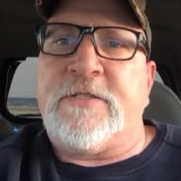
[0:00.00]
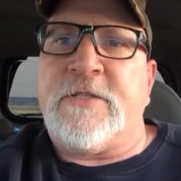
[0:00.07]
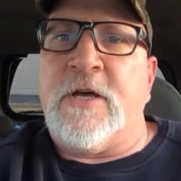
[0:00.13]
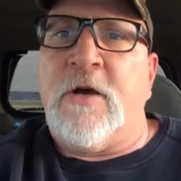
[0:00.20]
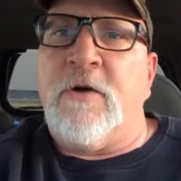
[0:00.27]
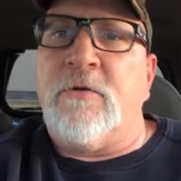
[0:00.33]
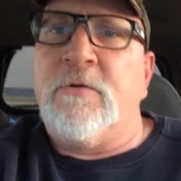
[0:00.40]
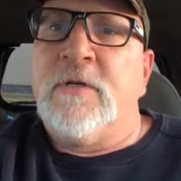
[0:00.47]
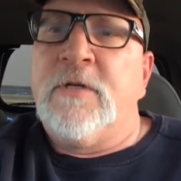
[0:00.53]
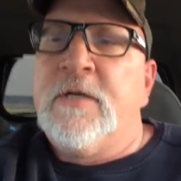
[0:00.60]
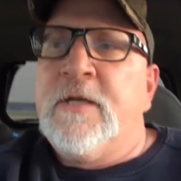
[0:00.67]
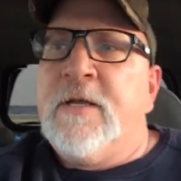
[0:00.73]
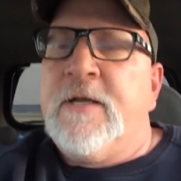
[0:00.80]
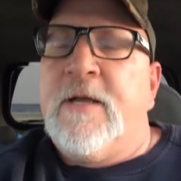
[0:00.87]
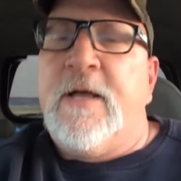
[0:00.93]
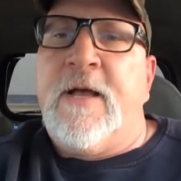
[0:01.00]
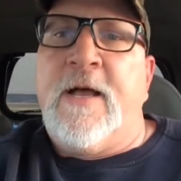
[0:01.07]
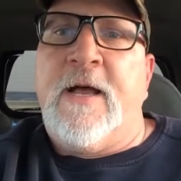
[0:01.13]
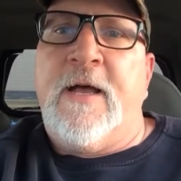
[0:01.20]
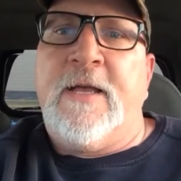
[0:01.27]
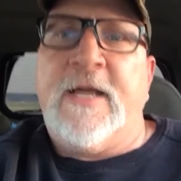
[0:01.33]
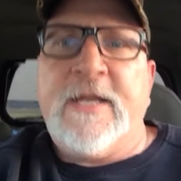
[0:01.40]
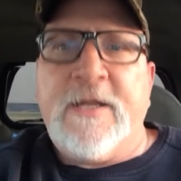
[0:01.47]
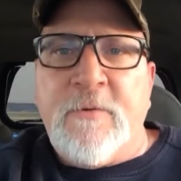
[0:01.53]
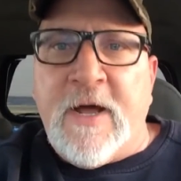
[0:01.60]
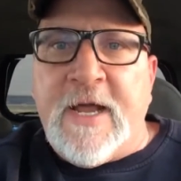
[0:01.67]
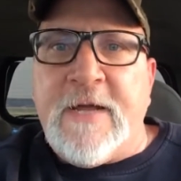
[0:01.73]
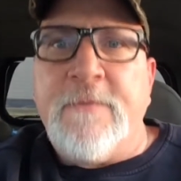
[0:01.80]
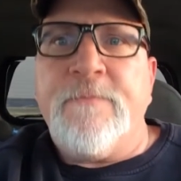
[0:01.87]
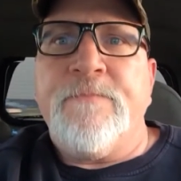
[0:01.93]
So uh,
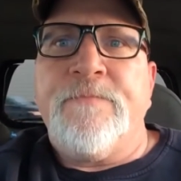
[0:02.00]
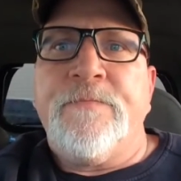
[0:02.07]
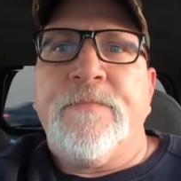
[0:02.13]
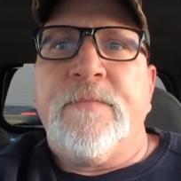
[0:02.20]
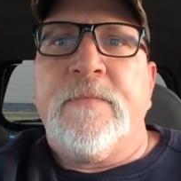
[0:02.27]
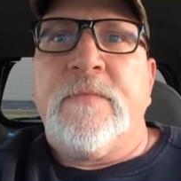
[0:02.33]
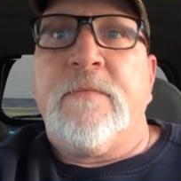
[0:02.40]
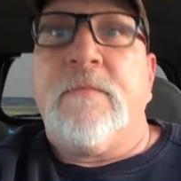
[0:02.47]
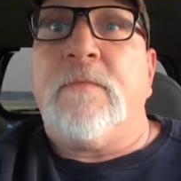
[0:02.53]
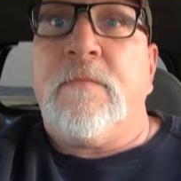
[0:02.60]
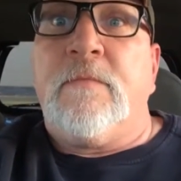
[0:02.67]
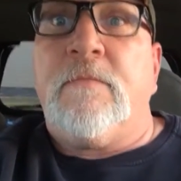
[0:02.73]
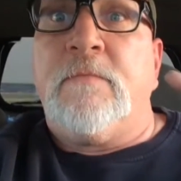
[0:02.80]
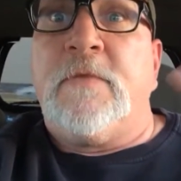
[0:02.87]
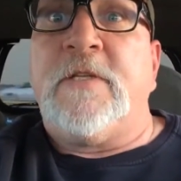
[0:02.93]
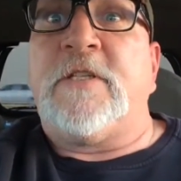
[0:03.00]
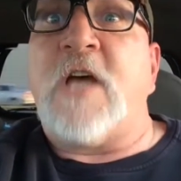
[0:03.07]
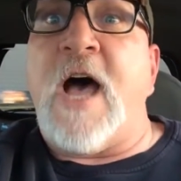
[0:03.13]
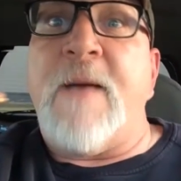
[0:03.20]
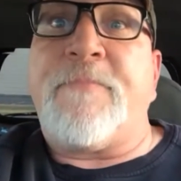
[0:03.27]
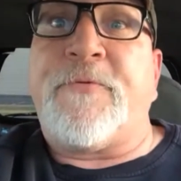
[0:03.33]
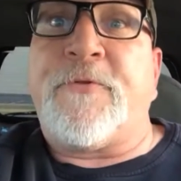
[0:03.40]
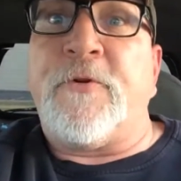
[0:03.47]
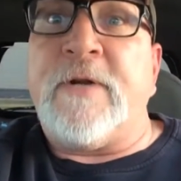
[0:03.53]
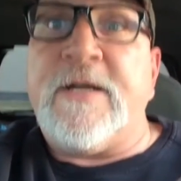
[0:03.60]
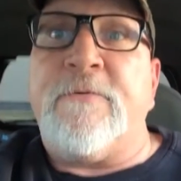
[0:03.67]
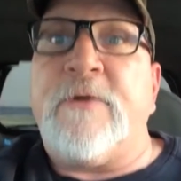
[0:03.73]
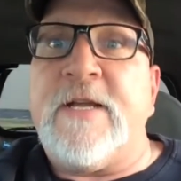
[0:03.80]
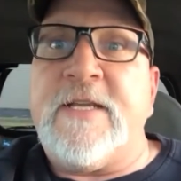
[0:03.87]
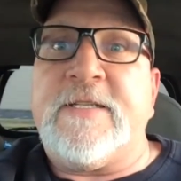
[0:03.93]
anyway, the top
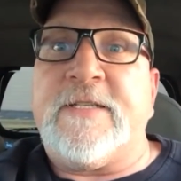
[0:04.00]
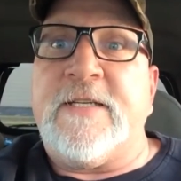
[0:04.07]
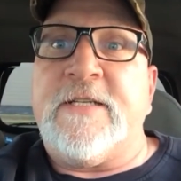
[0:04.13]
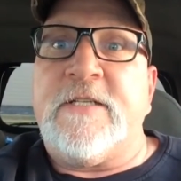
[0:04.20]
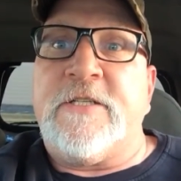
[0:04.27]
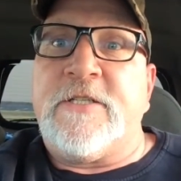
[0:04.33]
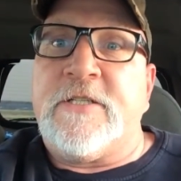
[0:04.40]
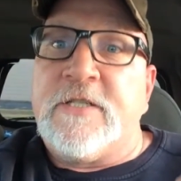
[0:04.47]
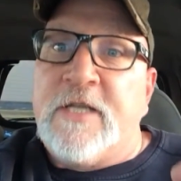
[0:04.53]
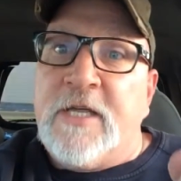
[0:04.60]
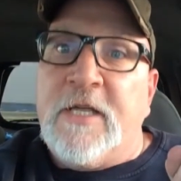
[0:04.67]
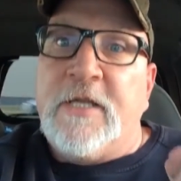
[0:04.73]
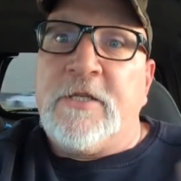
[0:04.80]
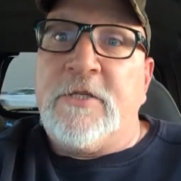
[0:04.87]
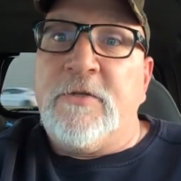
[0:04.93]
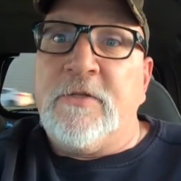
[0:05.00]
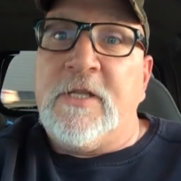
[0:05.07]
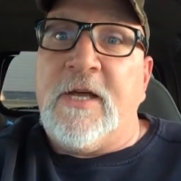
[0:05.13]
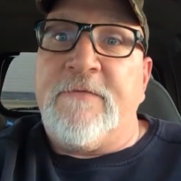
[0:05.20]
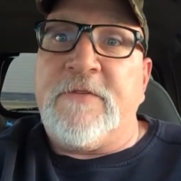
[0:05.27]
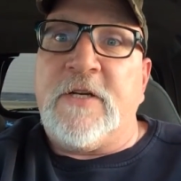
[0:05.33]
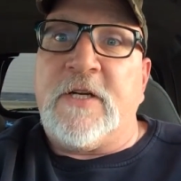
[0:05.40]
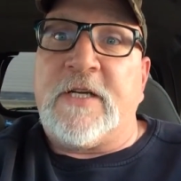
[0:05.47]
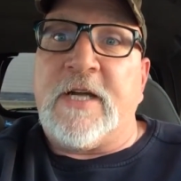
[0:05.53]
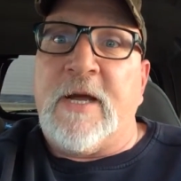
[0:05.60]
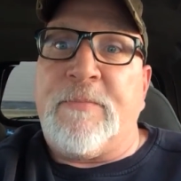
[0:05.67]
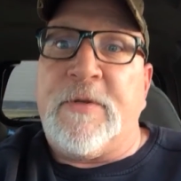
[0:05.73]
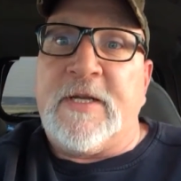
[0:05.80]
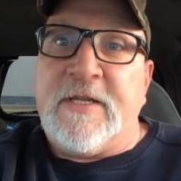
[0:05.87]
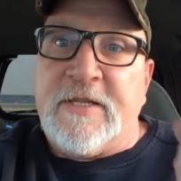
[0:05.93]
three reasons you love your
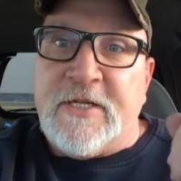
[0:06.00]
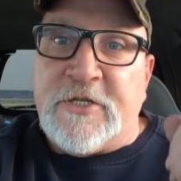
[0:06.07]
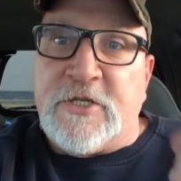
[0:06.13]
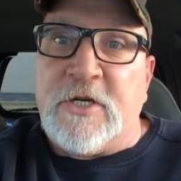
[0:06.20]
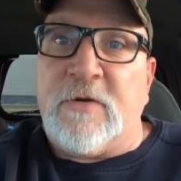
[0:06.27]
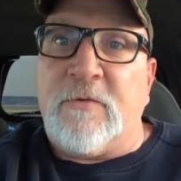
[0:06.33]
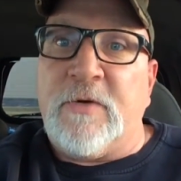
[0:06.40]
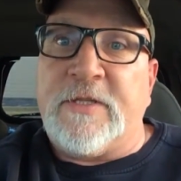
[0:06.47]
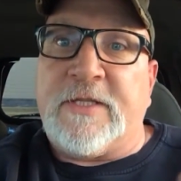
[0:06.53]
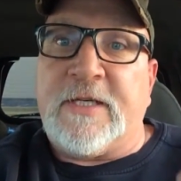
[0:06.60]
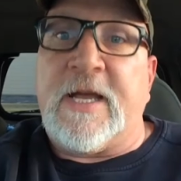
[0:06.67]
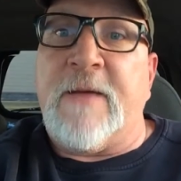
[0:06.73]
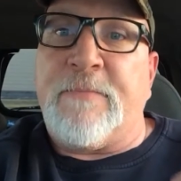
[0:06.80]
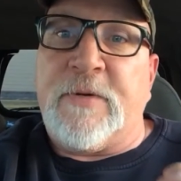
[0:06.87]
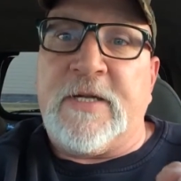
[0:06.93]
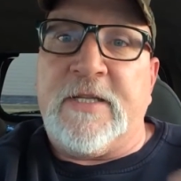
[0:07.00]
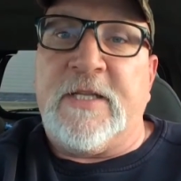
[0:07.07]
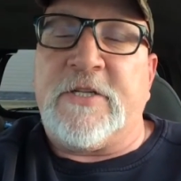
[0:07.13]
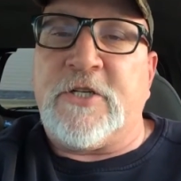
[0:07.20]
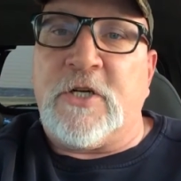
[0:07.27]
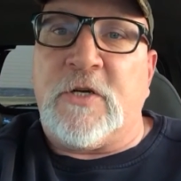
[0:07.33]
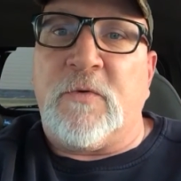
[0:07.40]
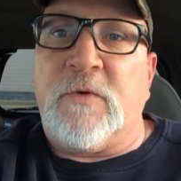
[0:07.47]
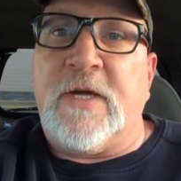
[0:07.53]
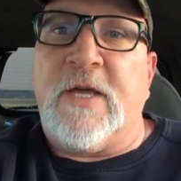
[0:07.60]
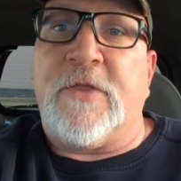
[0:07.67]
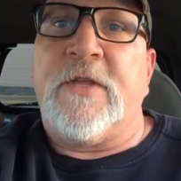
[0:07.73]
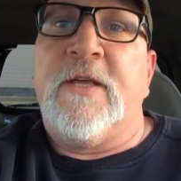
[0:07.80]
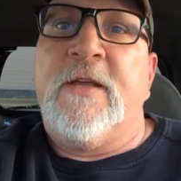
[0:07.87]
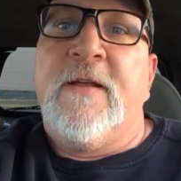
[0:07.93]
company, that you're with the company that you're
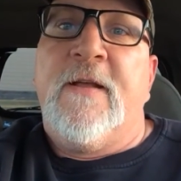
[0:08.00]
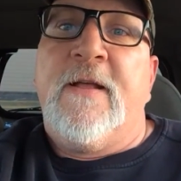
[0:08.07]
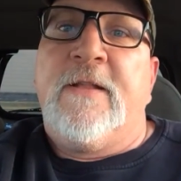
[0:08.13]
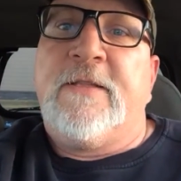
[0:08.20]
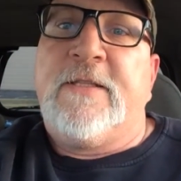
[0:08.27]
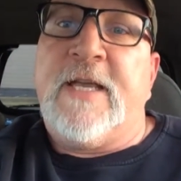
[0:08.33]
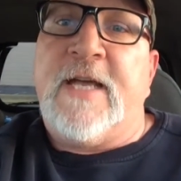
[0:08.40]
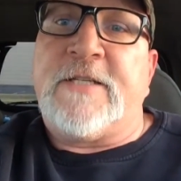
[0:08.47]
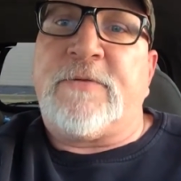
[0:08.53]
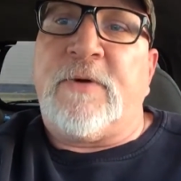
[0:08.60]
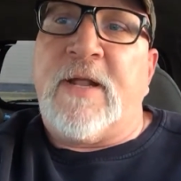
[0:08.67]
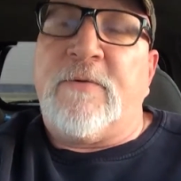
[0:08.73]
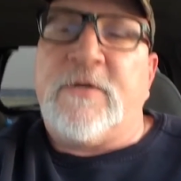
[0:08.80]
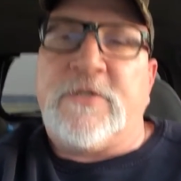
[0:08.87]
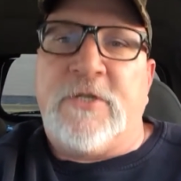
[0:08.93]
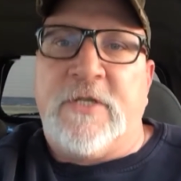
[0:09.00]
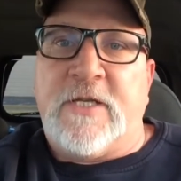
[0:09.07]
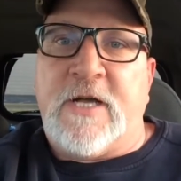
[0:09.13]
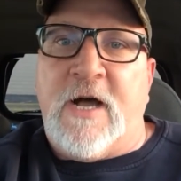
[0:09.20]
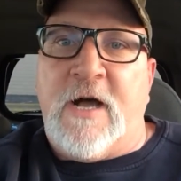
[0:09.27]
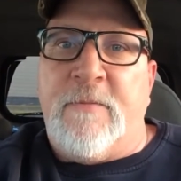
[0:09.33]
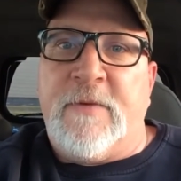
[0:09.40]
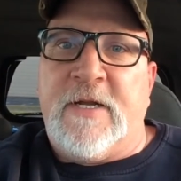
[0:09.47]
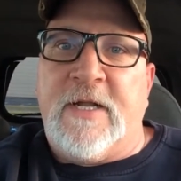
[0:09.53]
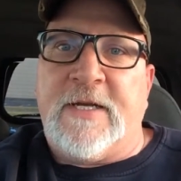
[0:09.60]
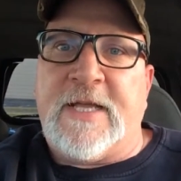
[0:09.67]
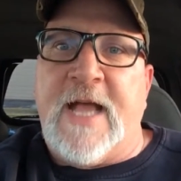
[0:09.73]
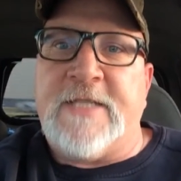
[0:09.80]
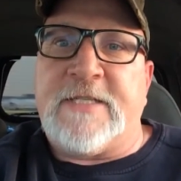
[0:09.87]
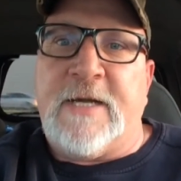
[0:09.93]
with. That's what I want you to comment on.
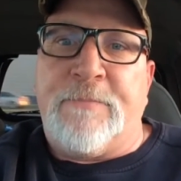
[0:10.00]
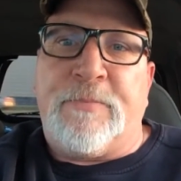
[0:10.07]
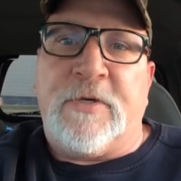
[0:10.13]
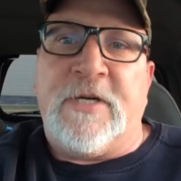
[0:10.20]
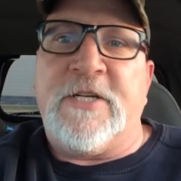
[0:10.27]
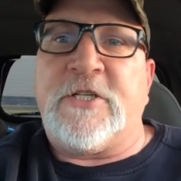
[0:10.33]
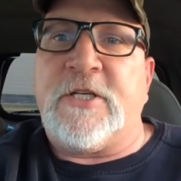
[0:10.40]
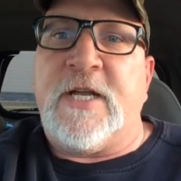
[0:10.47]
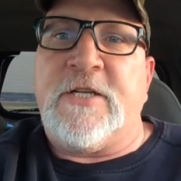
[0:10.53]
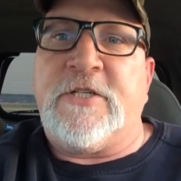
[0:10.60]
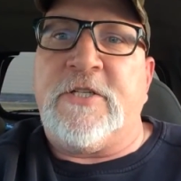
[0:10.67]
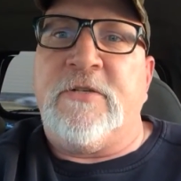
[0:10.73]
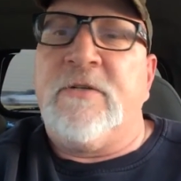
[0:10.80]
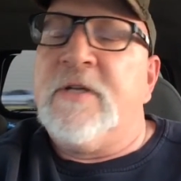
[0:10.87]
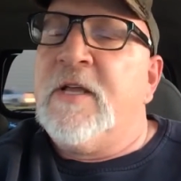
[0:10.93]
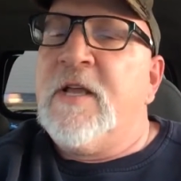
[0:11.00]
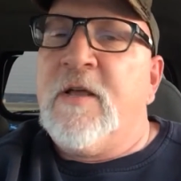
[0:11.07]
Guys, I appreciate you.